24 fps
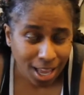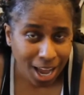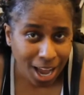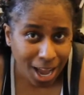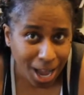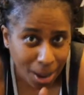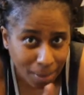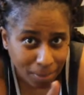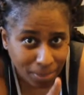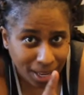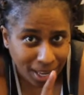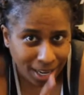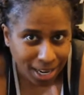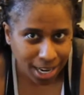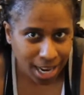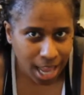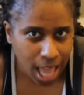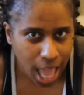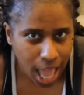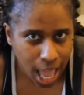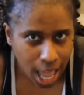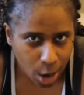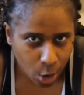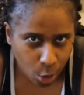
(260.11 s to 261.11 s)
updated,
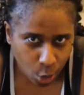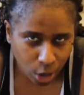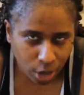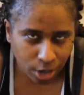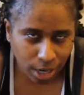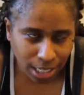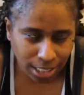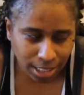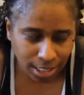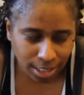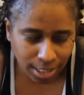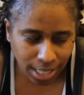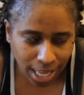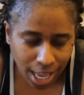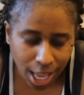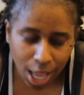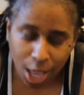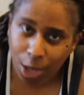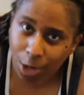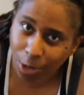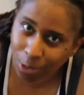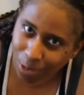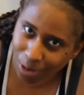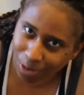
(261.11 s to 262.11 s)
or I should say
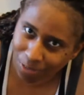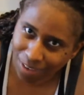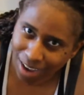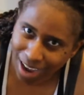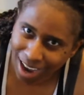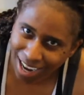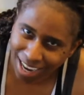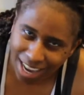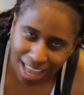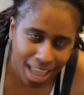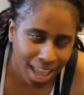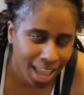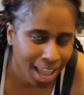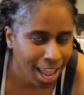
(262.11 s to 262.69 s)
notified,